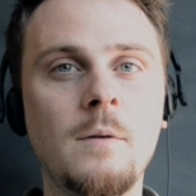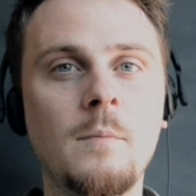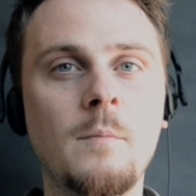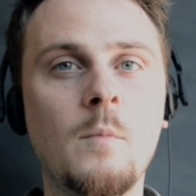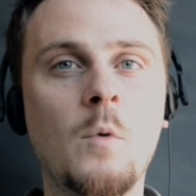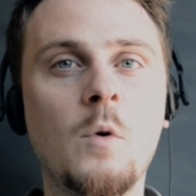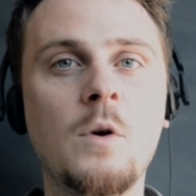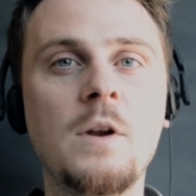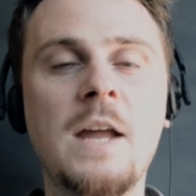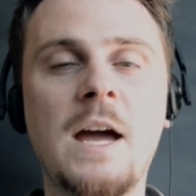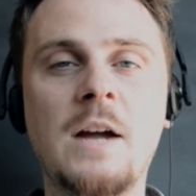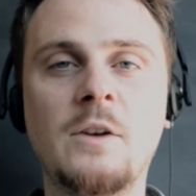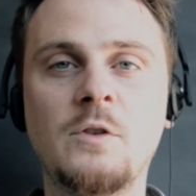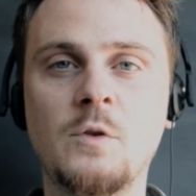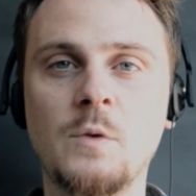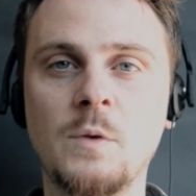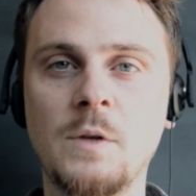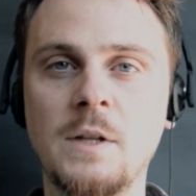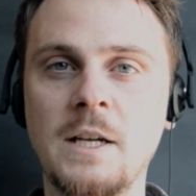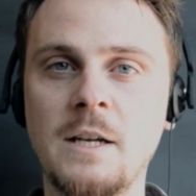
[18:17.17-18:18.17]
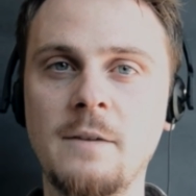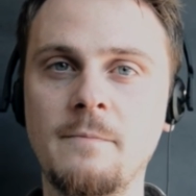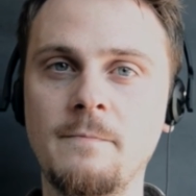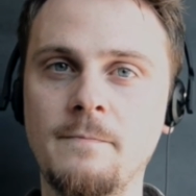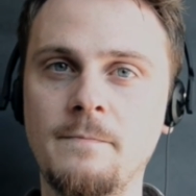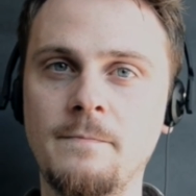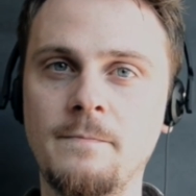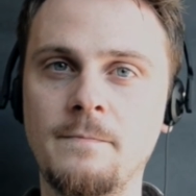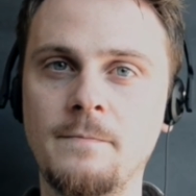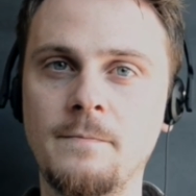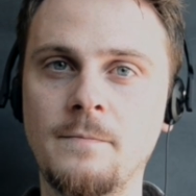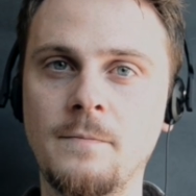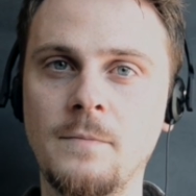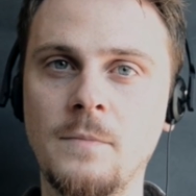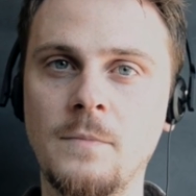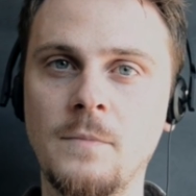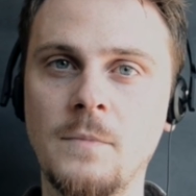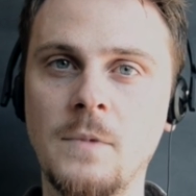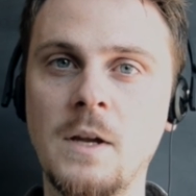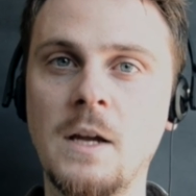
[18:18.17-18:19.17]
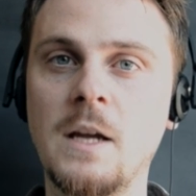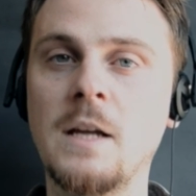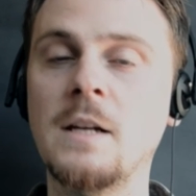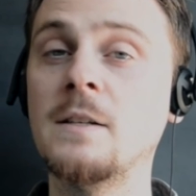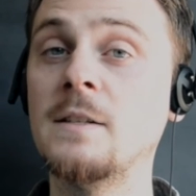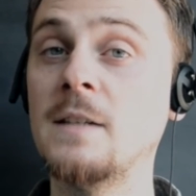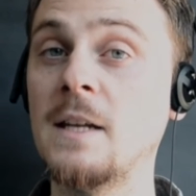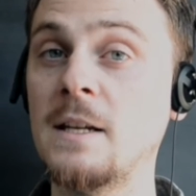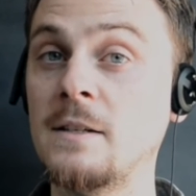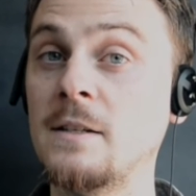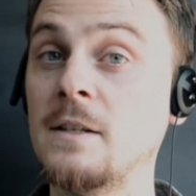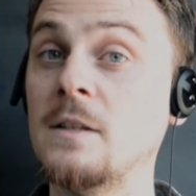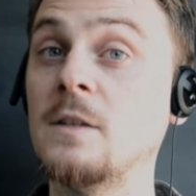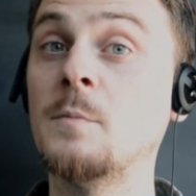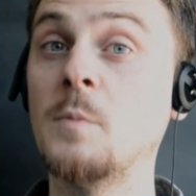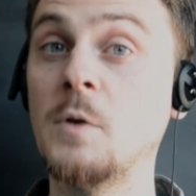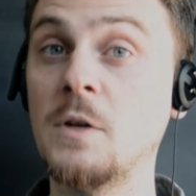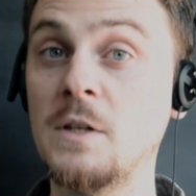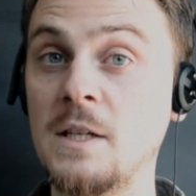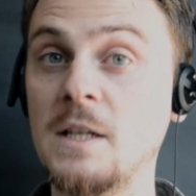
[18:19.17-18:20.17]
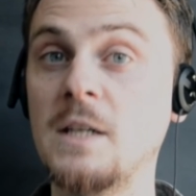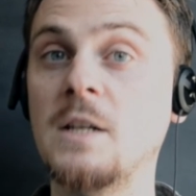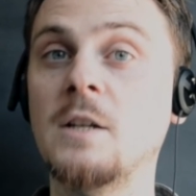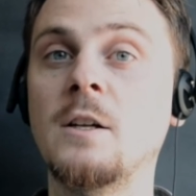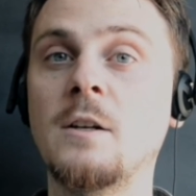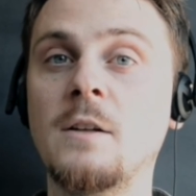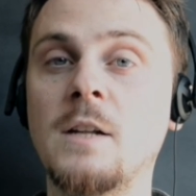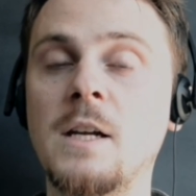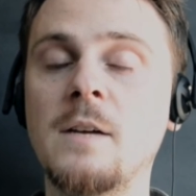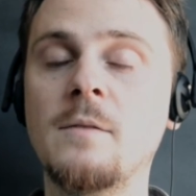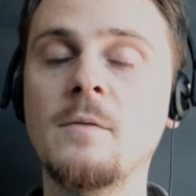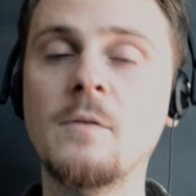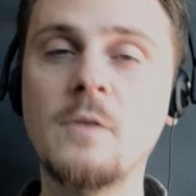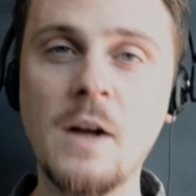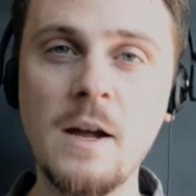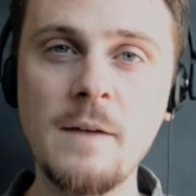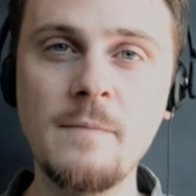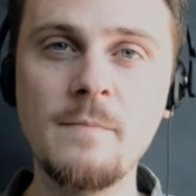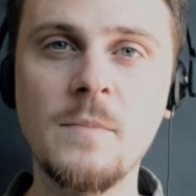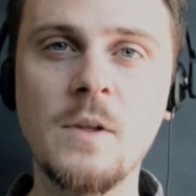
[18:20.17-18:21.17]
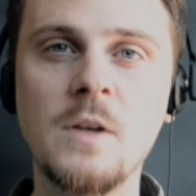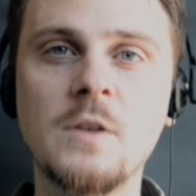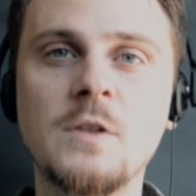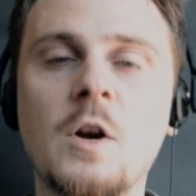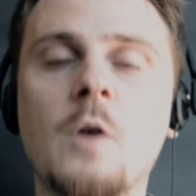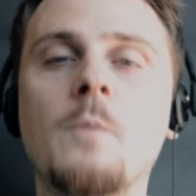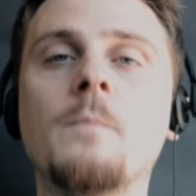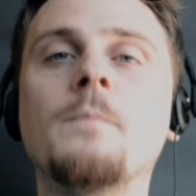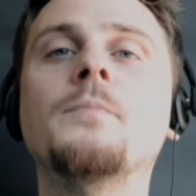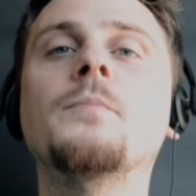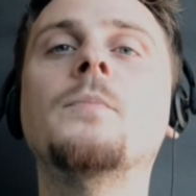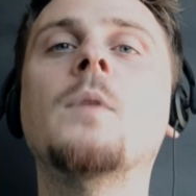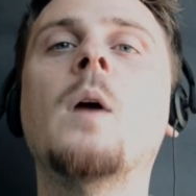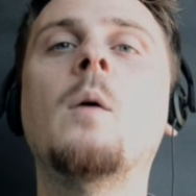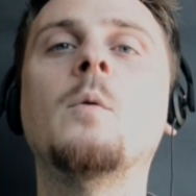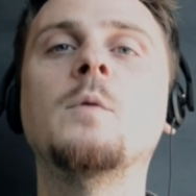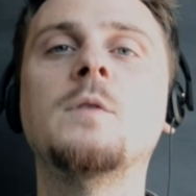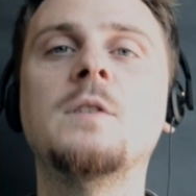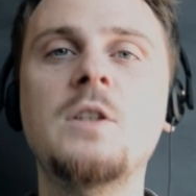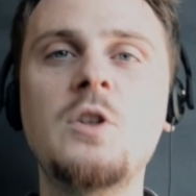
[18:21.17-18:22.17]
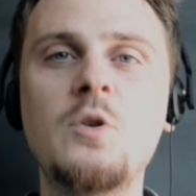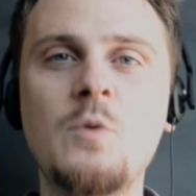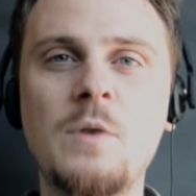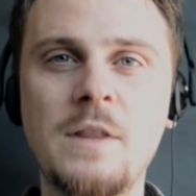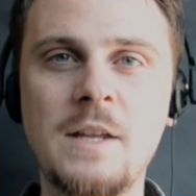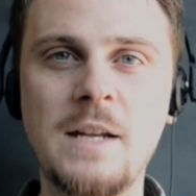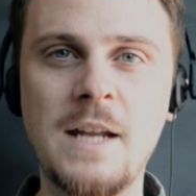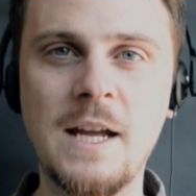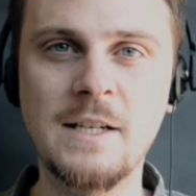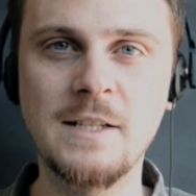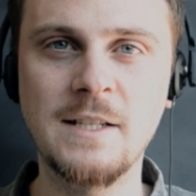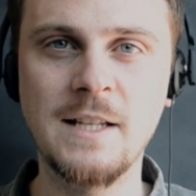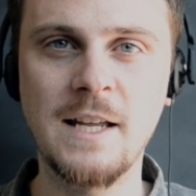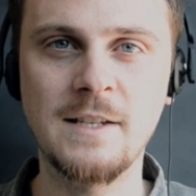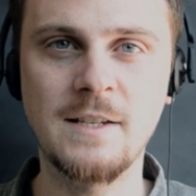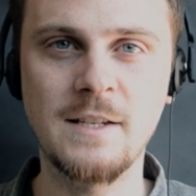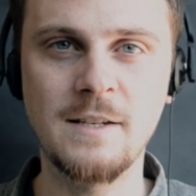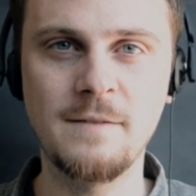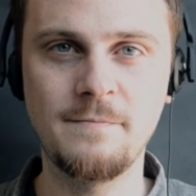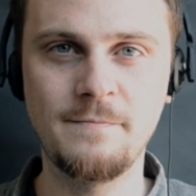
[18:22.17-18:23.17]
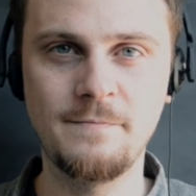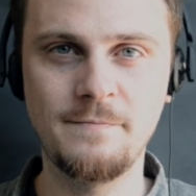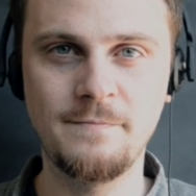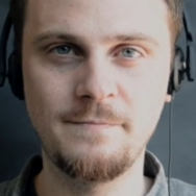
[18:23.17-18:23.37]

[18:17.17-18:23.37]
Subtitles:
more naturally in a sentence particularly. Okay? So, I will see you in the next lesson.